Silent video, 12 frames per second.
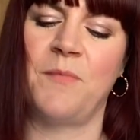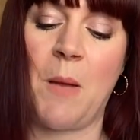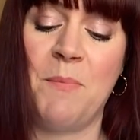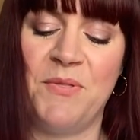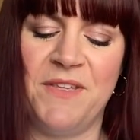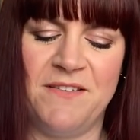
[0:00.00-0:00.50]

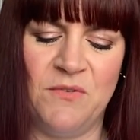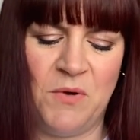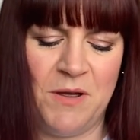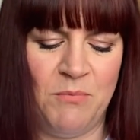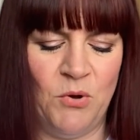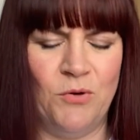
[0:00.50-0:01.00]
But this is what I
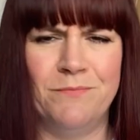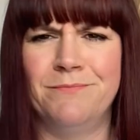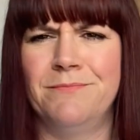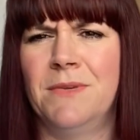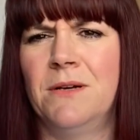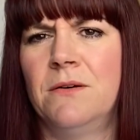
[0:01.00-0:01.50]
bought.
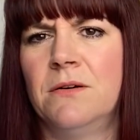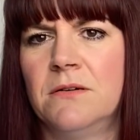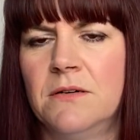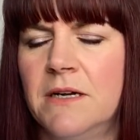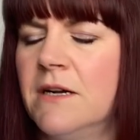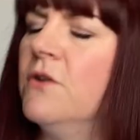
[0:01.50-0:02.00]
Oh,
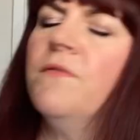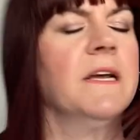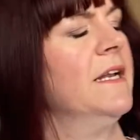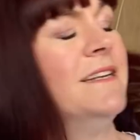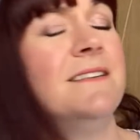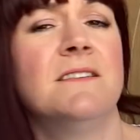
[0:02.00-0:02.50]
and I love it.
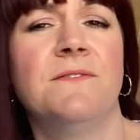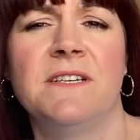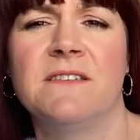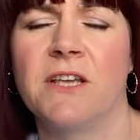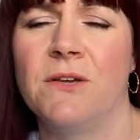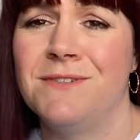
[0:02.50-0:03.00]
And this is a
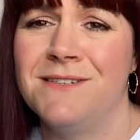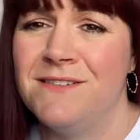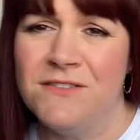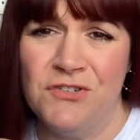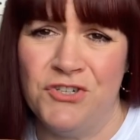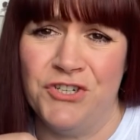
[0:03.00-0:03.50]
viscose, this
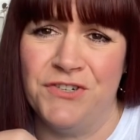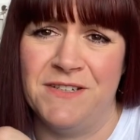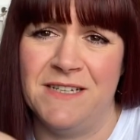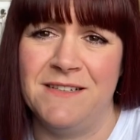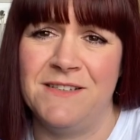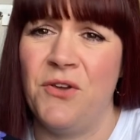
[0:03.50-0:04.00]
isn't jersey.
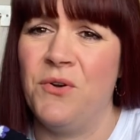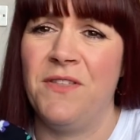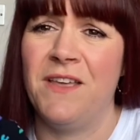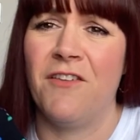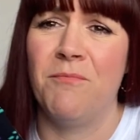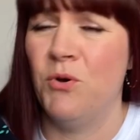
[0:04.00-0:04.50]
It's the only
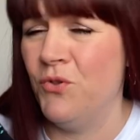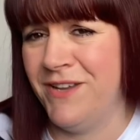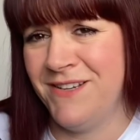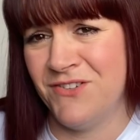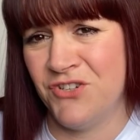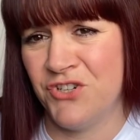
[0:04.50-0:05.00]
thing I've bought that
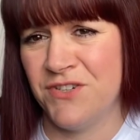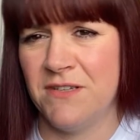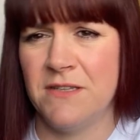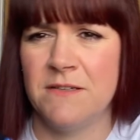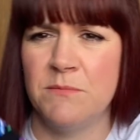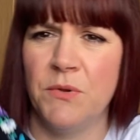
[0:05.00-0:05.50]
isn't jersey
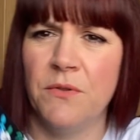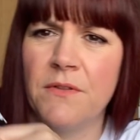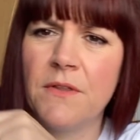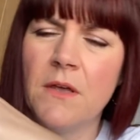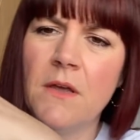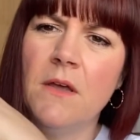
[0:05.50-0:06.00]
this month.
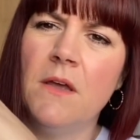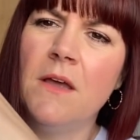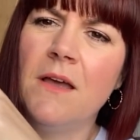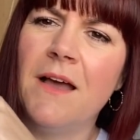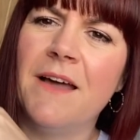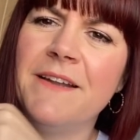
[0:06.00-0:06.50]

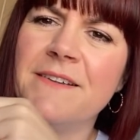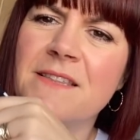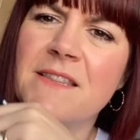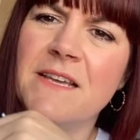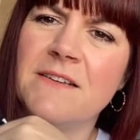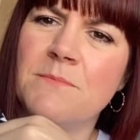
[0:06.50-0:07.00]
And it's
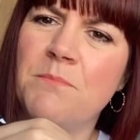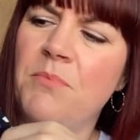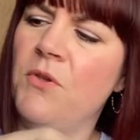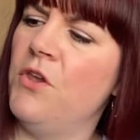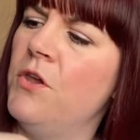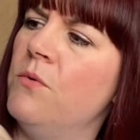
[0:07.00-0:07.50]
this
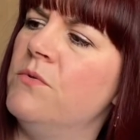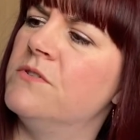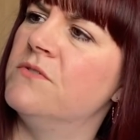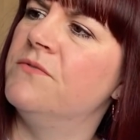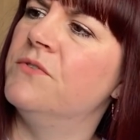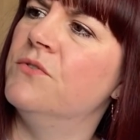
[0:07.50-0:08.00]

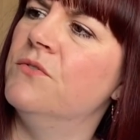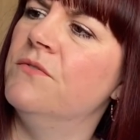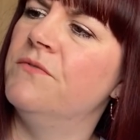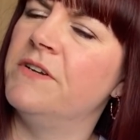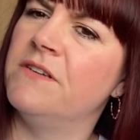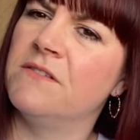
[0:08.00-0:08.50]
beautiful
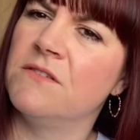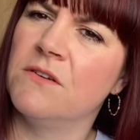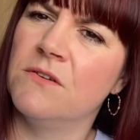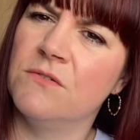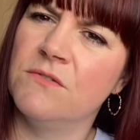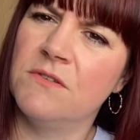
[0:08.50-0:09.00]

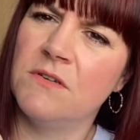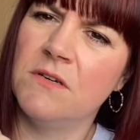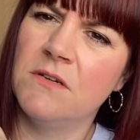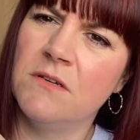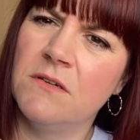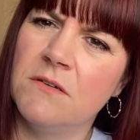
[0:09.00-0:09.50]
viscose.
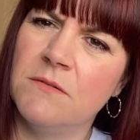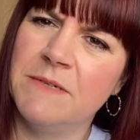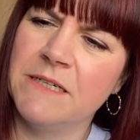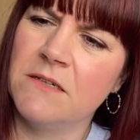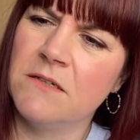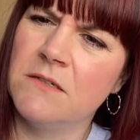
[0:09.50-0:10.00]
Oh my
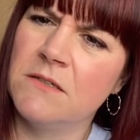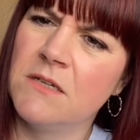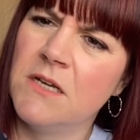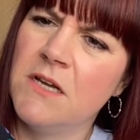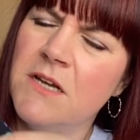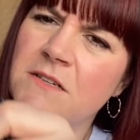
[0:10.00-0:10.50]
God.
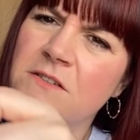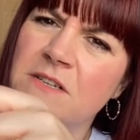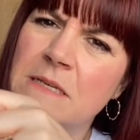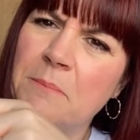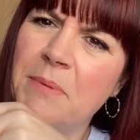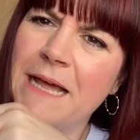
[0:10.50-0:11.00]
So it's
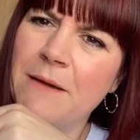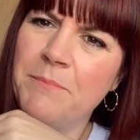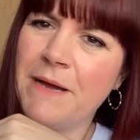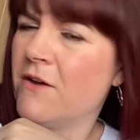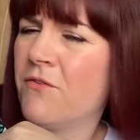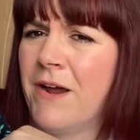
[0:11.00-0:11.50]
a black
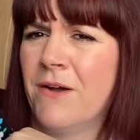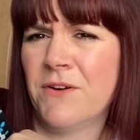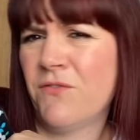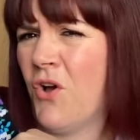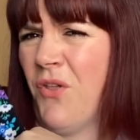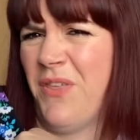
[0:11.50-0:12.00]
background. I've
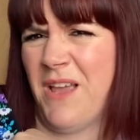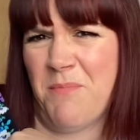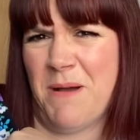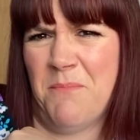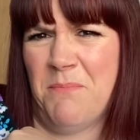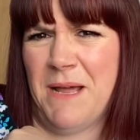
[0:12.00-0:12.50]
got a thing
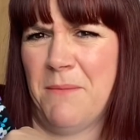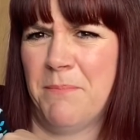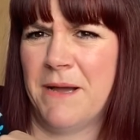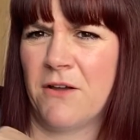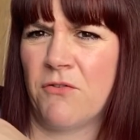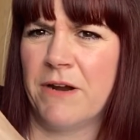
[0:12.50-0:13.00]
about black
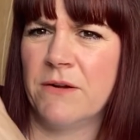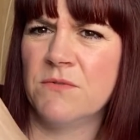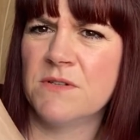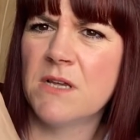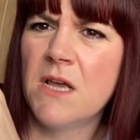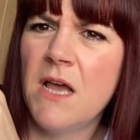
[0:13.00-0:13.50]

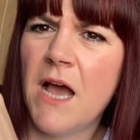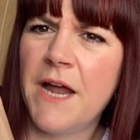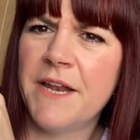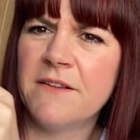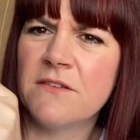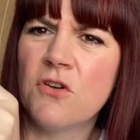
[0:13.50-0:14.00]
backgrounds, and
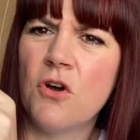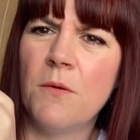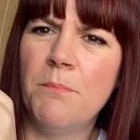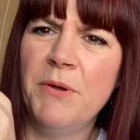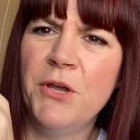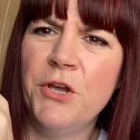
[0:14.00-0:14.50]
it's
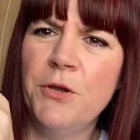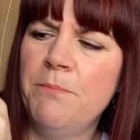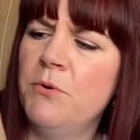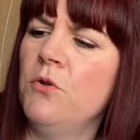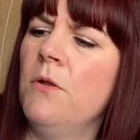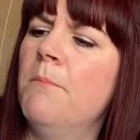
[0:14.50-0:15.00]
got
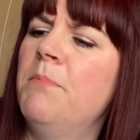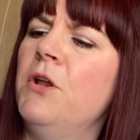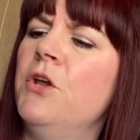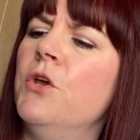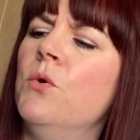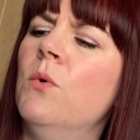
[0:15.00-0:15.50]
purple,
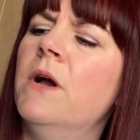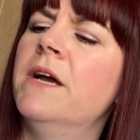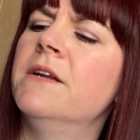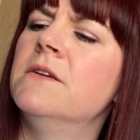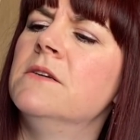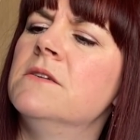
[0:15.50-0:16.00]
blue,
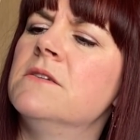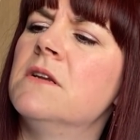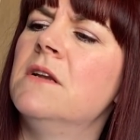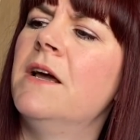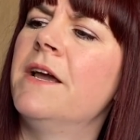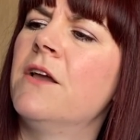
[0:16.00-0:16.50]
and
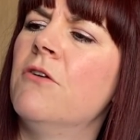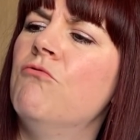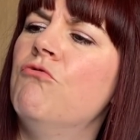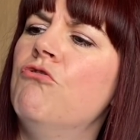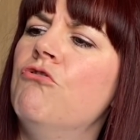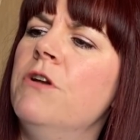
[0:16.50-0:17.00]
like a
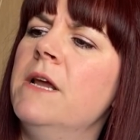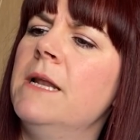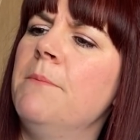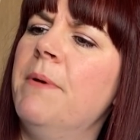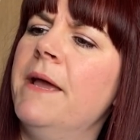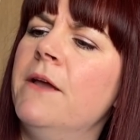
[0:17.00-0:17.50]
really
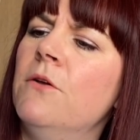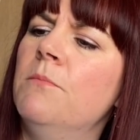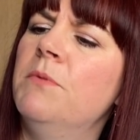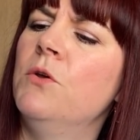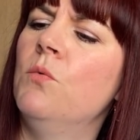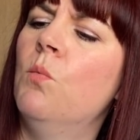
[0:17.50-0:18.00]
pale
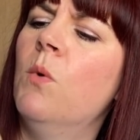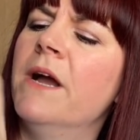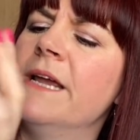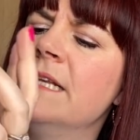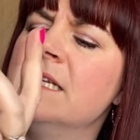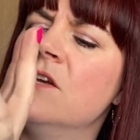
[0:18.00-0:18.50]
blue,
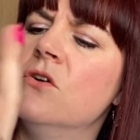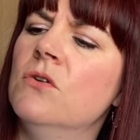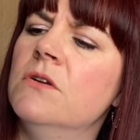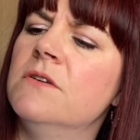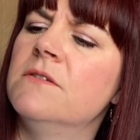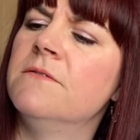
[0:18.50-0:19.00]
whitey
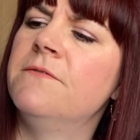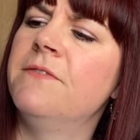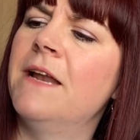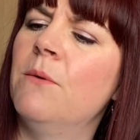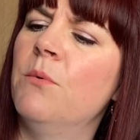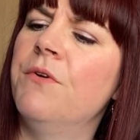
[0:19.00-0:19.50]
coloured
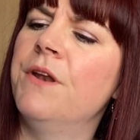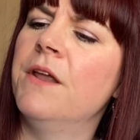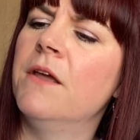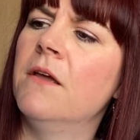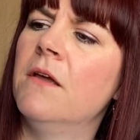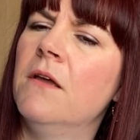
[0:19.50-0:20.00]
flower in
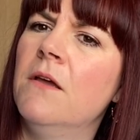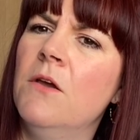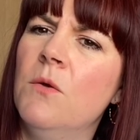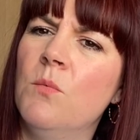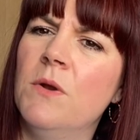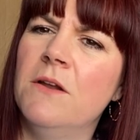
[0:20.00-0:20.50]
it
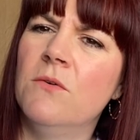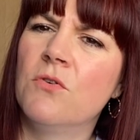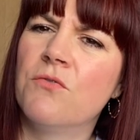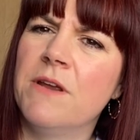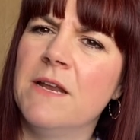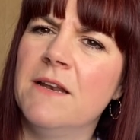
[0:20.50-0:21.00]
with little
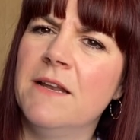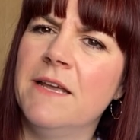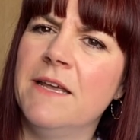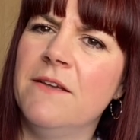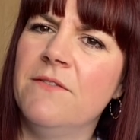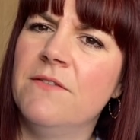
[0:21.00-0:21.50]
green
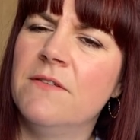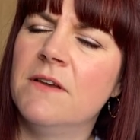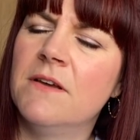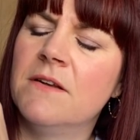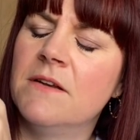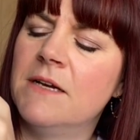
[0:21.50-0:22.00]
leaves,
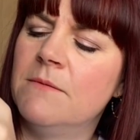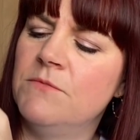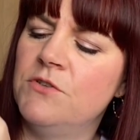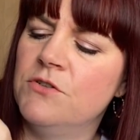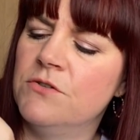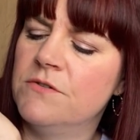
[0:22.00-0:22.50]
and I'm
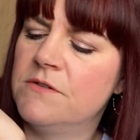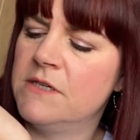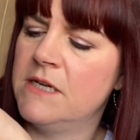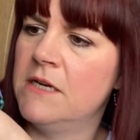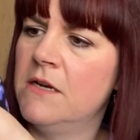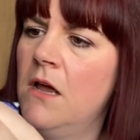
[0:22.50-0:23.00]
just
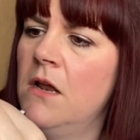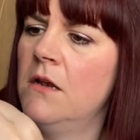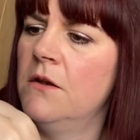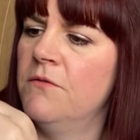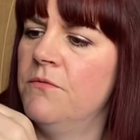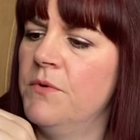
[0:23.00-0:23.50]
in
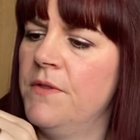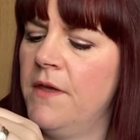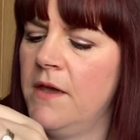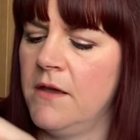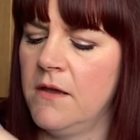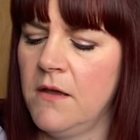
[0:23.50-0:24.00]
love with it.